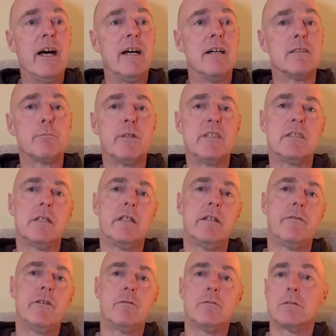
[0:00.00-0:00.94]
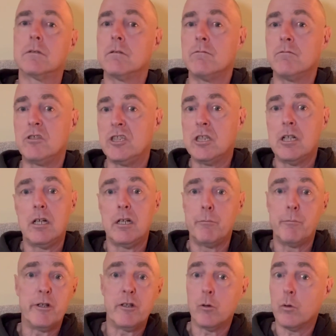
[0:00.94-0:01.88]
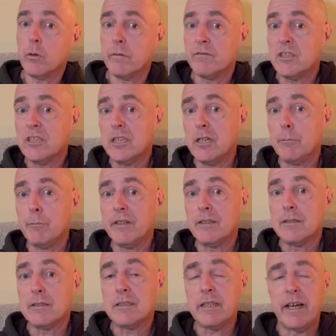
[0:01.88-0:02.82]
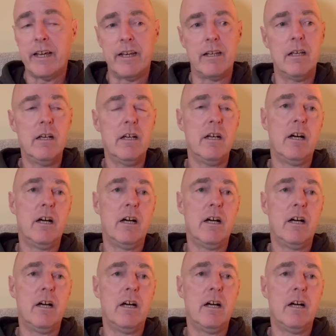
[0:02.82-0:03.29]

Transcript: especially if you're sort of German or of German descent,